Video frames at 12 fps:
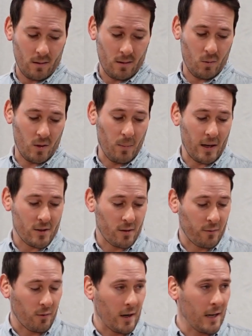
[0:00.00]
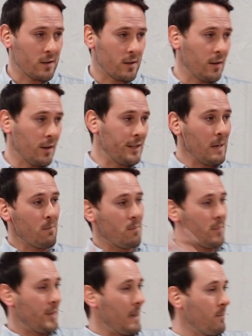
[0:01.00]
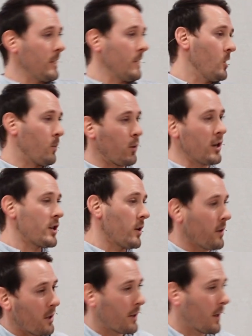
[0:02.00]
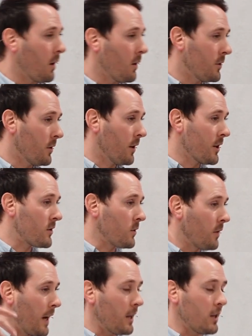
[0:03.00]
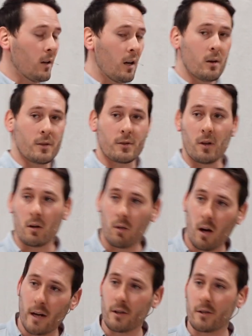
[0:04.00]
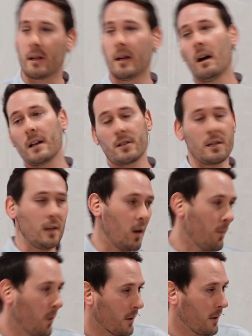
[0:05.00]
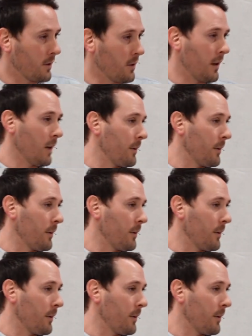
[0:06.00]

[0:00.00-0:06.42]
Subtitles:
You're with a bunch of friends and they're tempting you, pressuring you to go and do this or that, and you know it's not right, and you say, oh, actually, no, I'm not going to do that.